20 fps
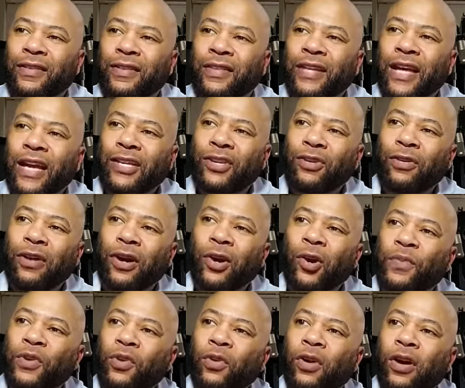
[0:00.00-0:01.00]
thank you. I
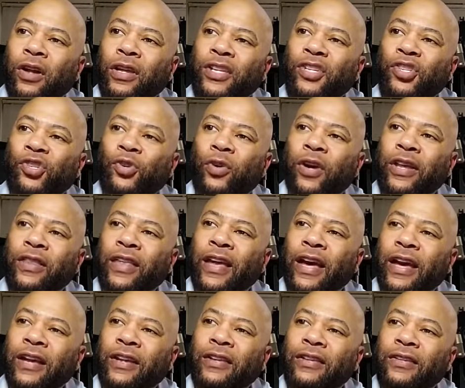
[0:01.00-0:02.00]
hope you all enjoyed
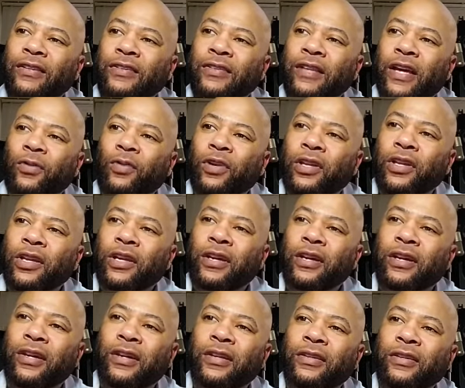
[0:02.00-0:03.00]
that. That really
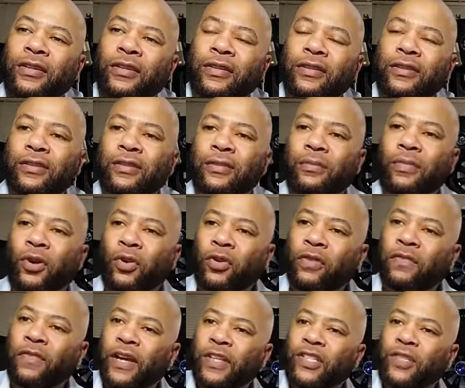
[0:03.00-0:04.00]
uh,
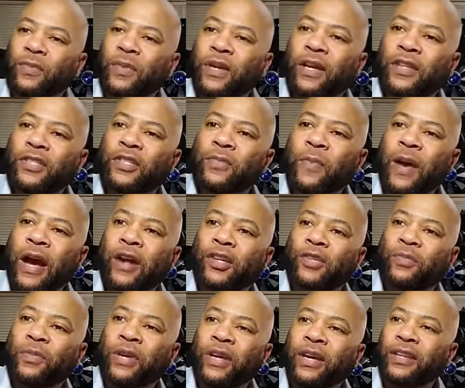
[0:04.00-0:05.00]
motivates me and
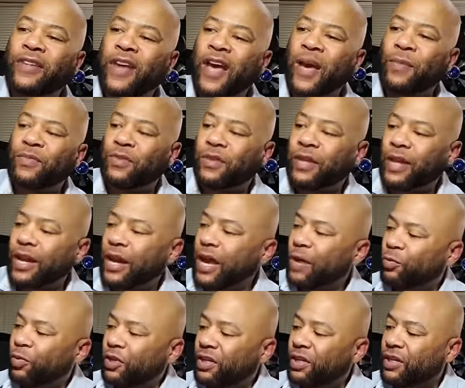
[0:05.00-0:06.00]
inspires me at times that I
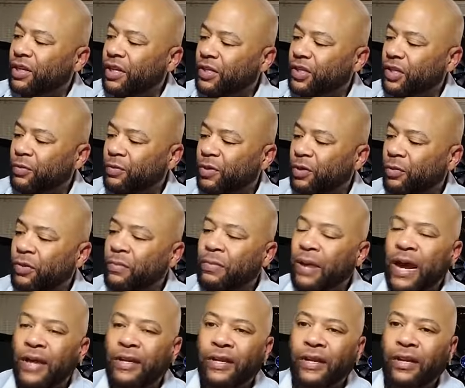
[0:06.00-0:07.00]
really need to be
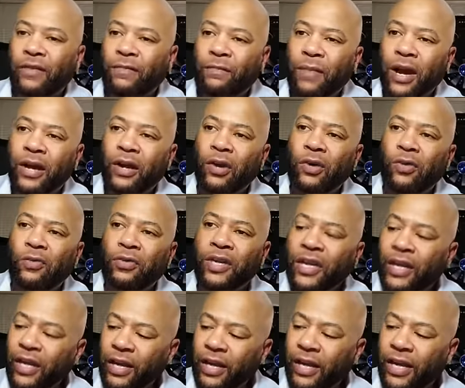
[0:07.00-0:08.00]
reminded of my own
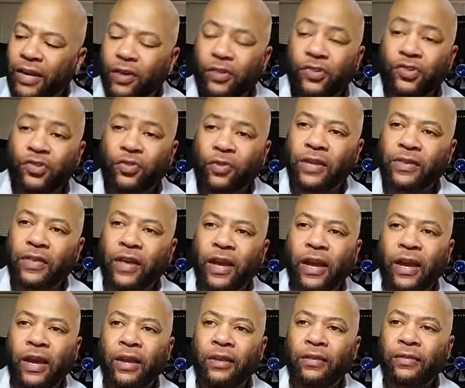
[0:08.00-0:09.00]
inner strength,
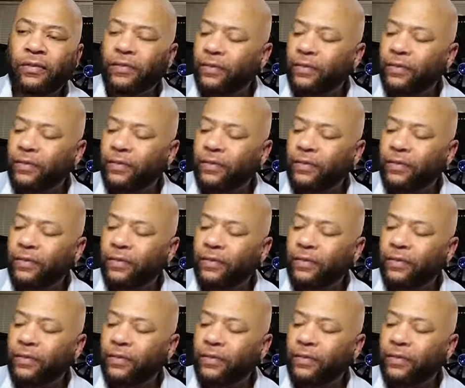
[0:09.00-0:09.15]
and